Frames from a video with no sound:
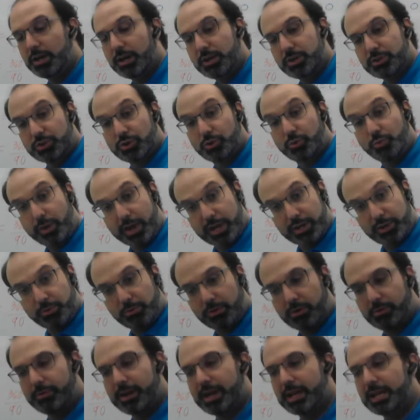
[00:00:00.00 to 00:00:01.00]
So when you
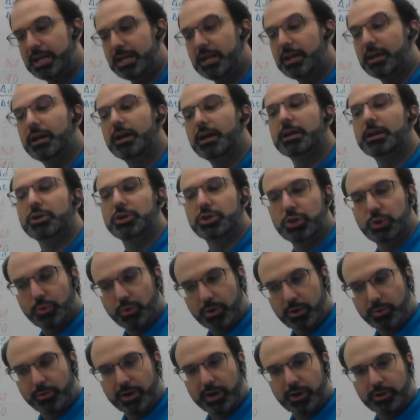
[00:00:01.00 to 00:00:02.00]
are ready, you
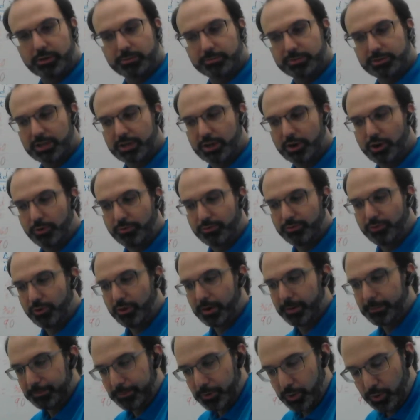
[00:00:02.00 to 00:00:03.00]
are welcome to go
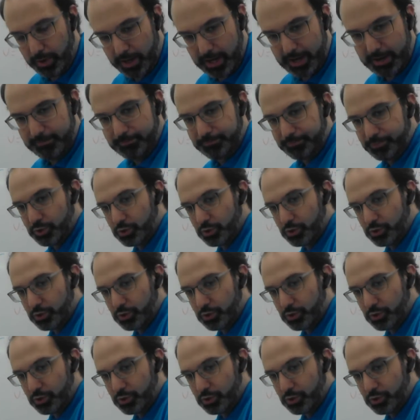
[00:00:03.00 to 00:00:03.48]
for it, okay?